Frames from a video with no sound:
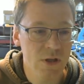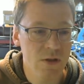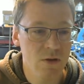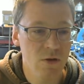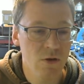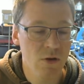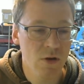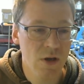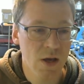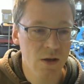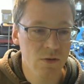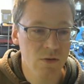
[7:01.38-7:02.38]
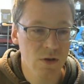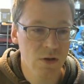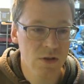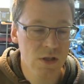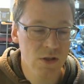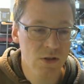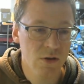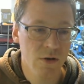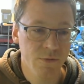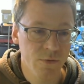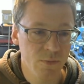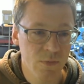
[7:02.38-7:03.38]
you could get dirt inside
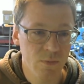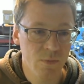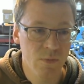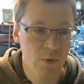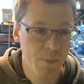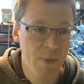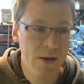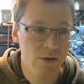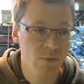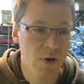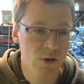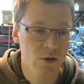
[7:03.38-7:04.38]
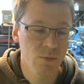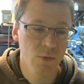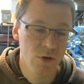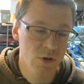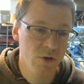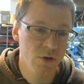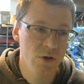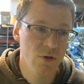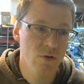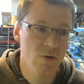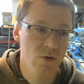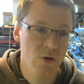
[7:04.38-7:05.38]
from the back direction, but as long as
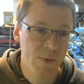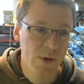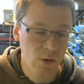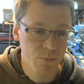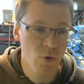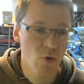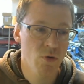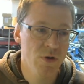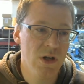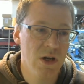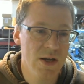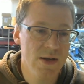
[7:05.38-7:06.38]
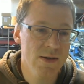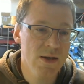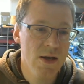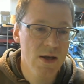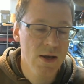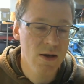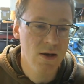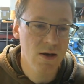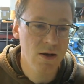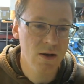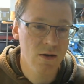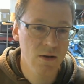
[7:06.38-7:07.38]
your spindle bore is clean
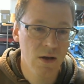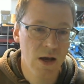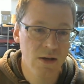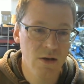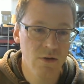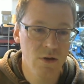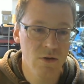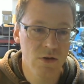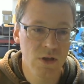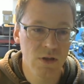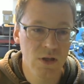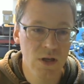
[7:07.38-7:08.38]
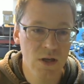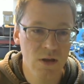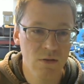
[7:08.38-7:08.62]
and you're using the